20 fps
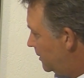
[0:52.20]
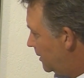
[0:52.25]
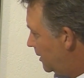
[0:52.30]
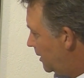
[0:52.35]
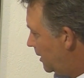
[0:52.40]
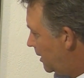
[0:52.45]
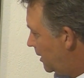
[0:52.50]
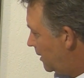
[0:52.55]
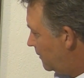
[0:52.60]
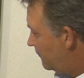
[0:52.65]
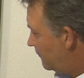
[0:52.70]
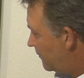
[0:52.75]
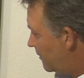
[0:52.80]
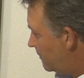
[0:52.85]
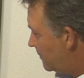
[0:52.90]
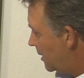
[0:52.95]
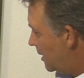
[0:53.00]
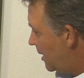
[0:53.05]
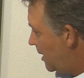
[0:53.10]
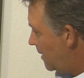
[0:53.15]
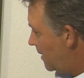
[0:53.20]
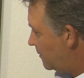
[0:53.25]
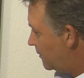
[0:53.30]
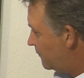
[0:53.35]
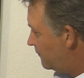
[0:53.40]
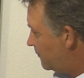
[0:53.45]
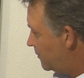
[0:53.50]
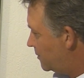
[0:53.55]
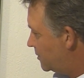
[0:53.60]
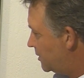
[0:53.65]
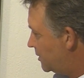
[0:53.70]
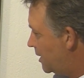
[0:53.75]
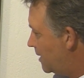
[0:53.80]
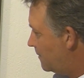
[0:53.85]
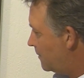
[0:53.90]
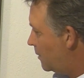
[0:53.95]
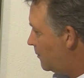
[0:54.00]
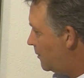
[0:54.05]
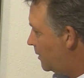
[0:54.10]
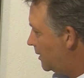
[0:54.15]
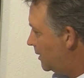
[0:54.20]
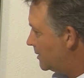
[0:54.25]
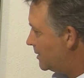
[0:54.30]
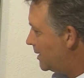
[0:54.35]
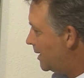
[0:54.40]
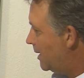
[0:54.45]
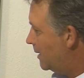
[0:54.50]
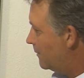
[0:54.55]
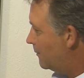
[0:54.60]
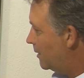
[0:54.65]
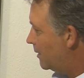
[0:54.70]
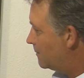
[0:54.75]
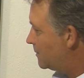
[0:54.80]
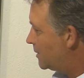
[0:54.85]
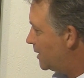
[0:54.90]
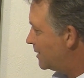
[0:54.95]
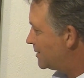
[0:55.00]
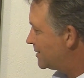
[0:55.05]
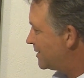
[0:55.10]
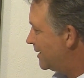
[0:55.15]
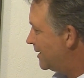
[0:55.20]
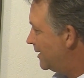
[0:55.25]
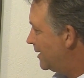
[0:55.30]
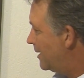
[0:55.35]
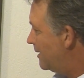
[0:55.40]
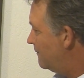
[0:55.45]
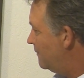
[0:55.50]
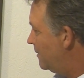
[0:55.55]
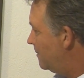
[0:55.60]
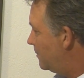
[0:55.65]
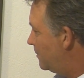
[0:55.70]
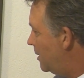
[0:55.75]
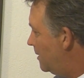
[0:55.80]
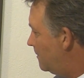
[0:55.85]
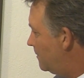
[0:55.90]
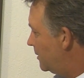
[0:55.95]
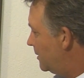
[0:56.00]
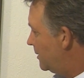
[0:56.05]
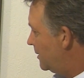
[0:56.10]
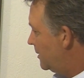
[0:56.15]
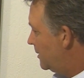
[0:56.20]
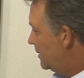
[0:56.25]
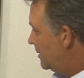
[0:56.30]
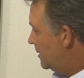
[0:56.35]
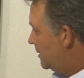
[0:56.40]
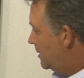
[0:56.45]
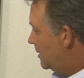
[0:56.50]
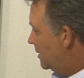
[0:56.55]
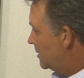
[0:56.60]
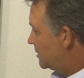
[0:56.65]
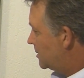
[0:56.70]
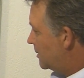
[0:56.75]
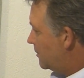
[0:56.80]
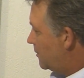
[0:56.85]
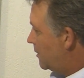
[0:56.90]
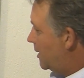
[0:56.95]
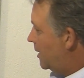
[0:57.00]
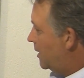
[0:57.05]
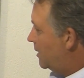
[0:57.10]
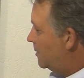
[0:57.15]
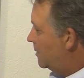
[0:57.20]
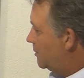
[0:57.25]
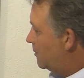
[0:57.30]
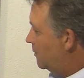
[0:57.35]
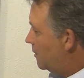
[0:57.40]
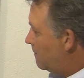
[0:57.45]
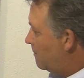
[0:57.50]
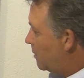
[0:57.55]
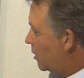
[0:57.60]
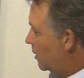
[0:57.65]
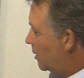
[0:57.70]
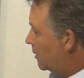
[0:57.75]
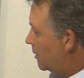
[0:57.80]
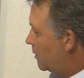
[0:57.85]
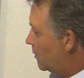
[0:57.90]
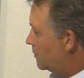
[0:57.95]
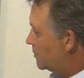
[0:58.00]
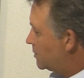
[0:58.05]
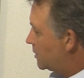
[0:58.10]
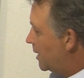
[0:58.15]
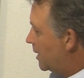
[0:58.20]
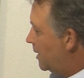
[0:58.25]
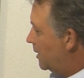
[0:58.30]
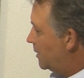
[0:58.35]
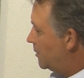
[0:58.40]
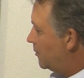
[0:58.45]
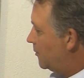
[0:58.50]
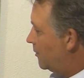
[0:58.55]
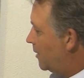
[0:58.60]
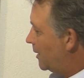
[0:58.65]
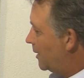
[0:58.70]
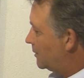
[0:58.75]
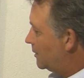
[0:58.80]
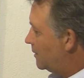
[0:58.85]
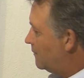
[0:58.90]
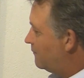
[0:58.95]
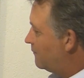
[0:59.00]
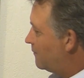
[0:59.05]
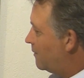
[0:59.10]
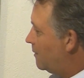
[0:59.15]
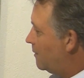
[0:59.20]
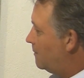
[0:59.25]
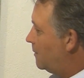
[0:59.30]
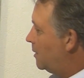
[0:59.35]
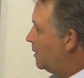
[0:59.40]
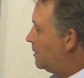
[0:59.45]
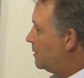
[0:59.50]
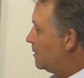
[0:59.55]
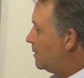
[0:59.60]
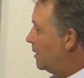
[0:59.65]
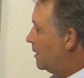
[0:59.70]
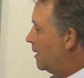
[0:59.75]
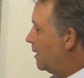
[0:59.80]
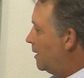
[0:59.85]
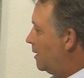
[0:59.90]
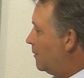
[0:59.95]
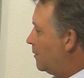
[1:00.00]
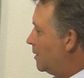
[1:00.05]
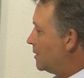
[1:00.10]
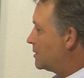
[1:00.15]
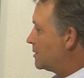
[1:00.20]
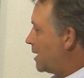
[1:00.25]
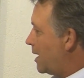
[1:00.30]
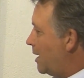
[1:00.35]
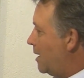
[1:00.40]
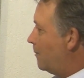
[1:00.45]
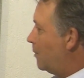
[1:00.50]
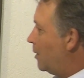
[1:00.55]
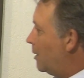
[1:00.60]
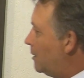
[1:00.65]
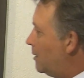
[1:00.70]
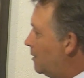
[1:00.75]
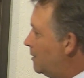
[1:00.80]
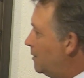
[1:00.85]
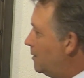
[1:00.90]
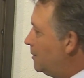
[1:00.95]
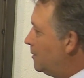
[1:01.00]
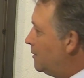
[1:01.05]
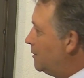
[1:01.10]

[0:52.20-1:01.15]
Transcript: And from the app, the first step I want to take when I'm testing an IV pump is to go ahead and do a barcode scan directly from the iOS camera.